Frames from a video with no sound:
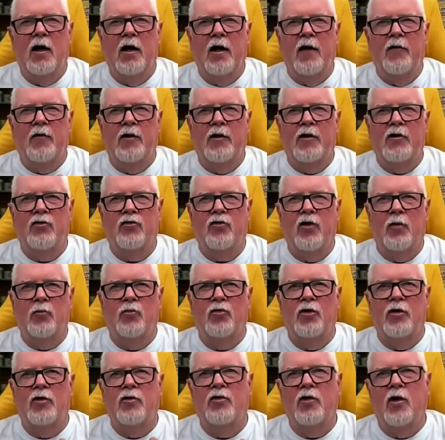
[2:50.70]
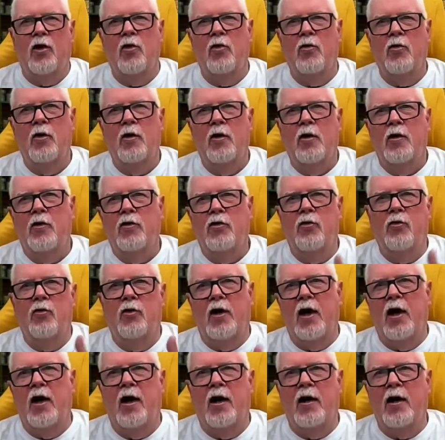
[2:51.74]
in the description so you
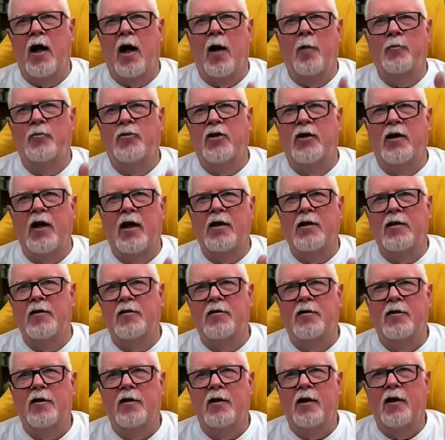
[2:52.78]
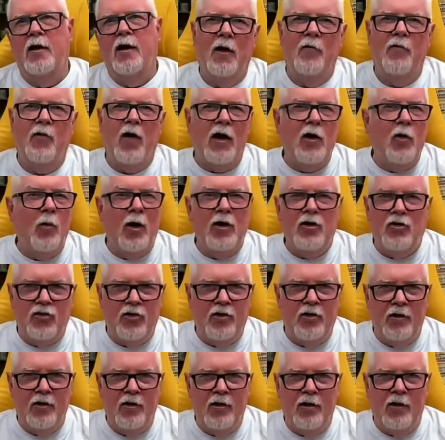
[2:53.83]
get an up-to-date
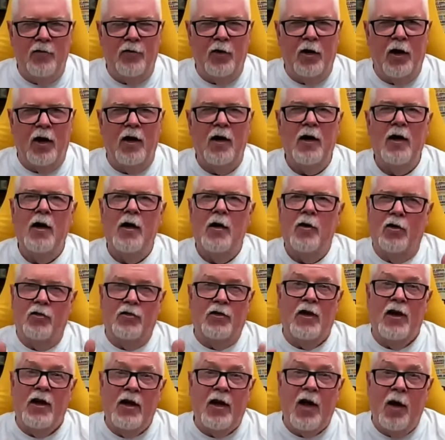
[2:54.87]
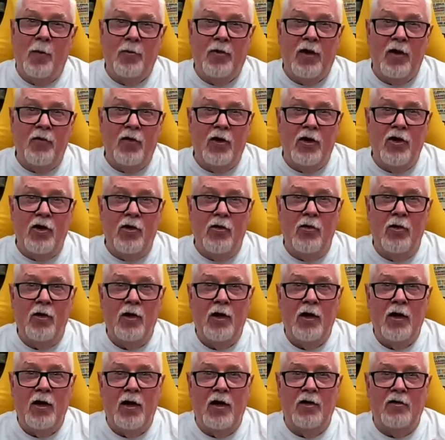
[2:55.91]
evaluation, if you like, because the link I'm giving you
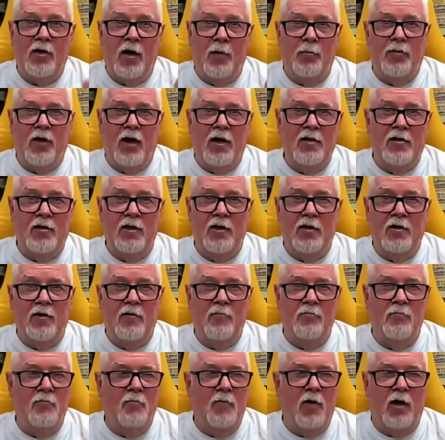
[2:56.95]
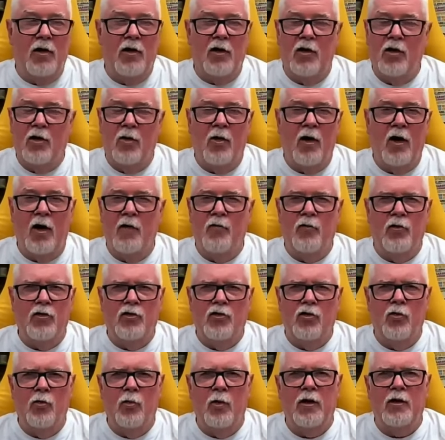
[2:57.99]
is updated, I don't know, every
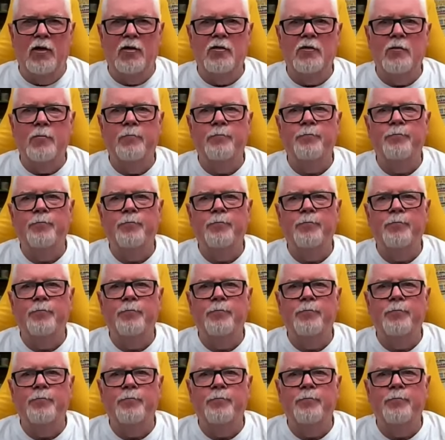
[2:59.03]
2 weeks.